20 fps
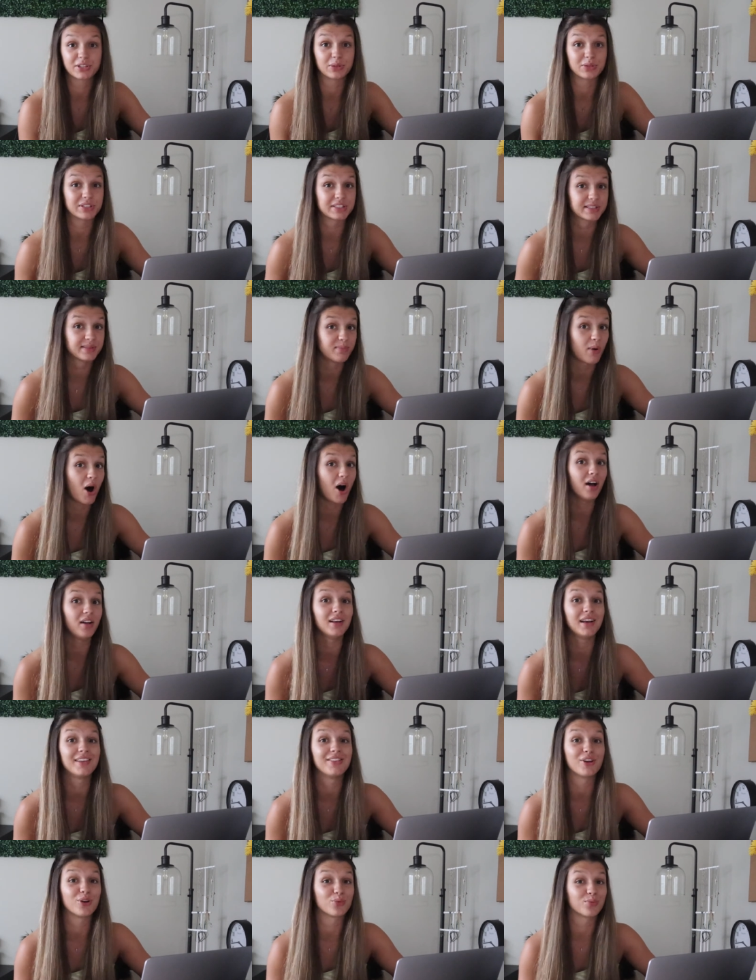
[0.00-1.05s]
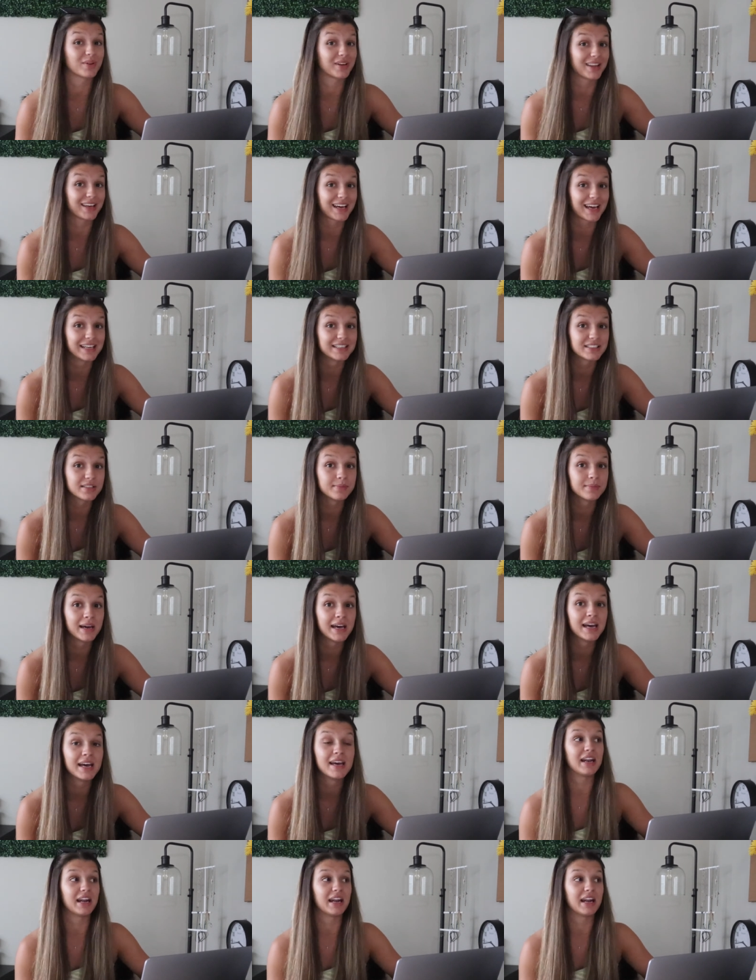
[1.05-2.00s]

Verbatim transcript: they're small and they're really intimate,